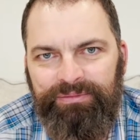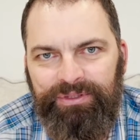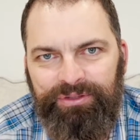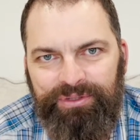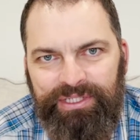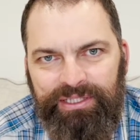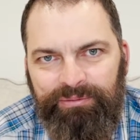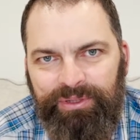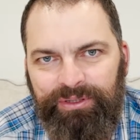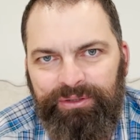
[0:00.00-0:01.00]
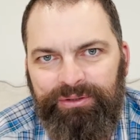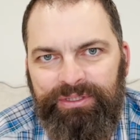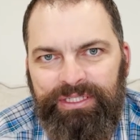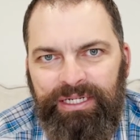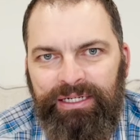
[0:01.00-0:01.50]
using the
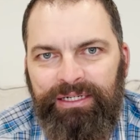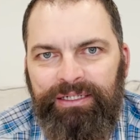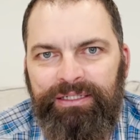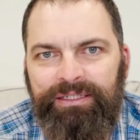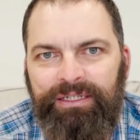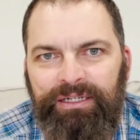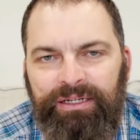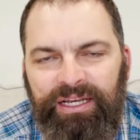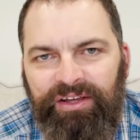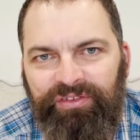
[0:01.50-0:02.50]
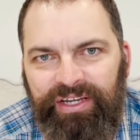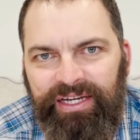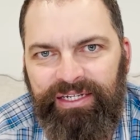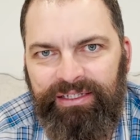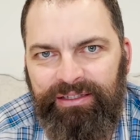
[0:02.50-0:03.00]
boat and
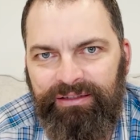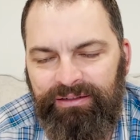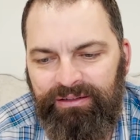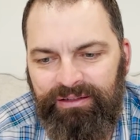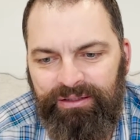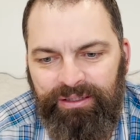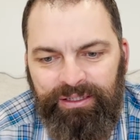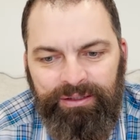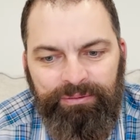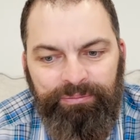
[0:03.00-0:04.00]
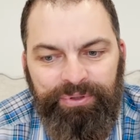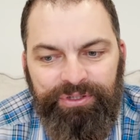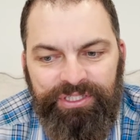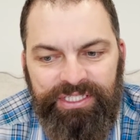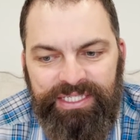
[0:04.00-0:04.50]
navigating the
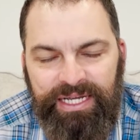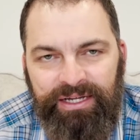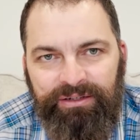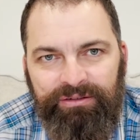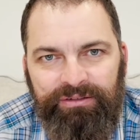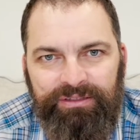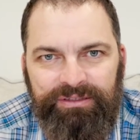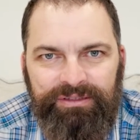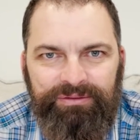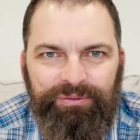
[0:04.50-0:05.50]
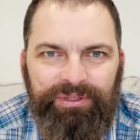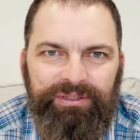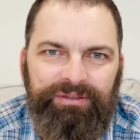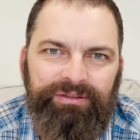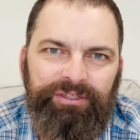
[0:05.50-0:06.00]
Puget Sound
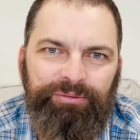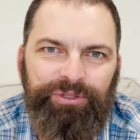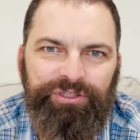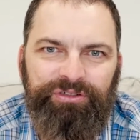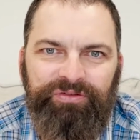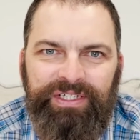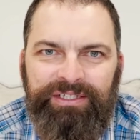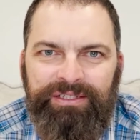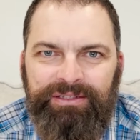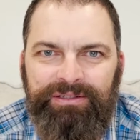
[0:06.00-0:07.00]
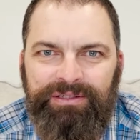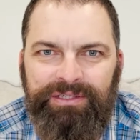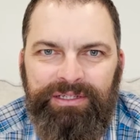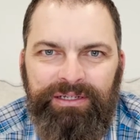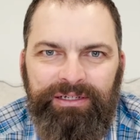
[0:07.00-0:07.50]
with commercial
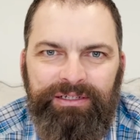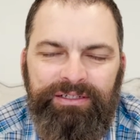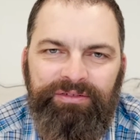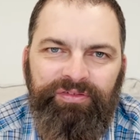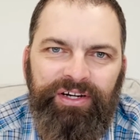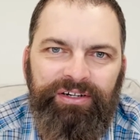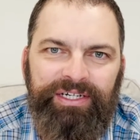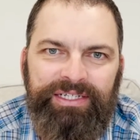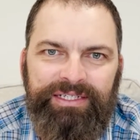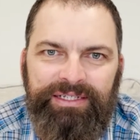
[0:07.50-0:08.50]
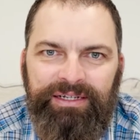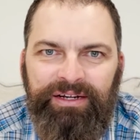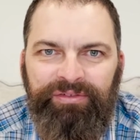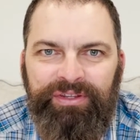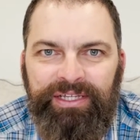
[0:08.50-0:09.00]
vessels and ferries and
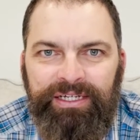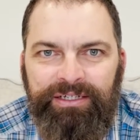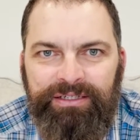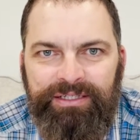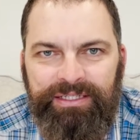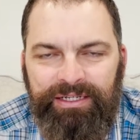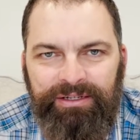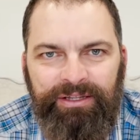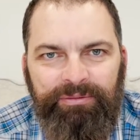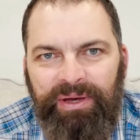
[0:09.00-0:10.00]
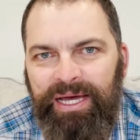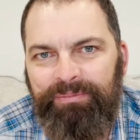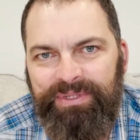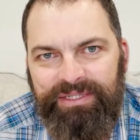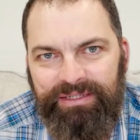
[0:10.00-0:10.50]
everything else, and the
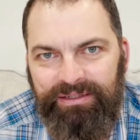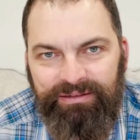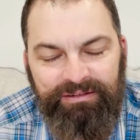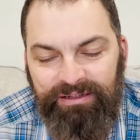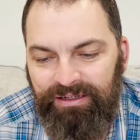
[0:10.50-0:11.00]
maps and